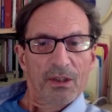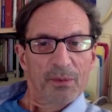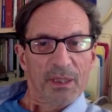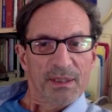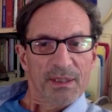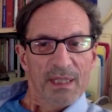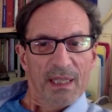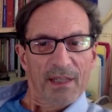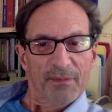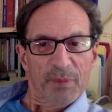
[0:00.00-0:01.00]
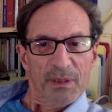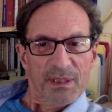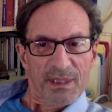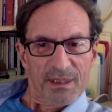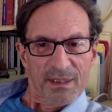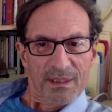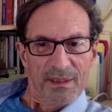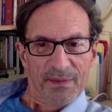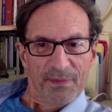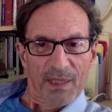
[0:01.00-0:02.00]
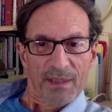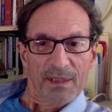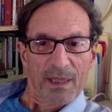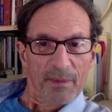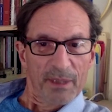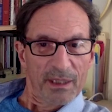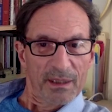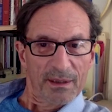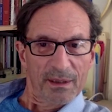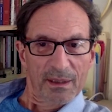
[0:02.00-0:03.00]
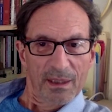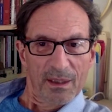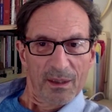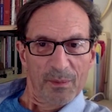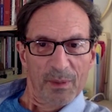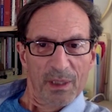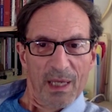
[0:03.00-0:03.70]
Humans have persisted and dominated the globe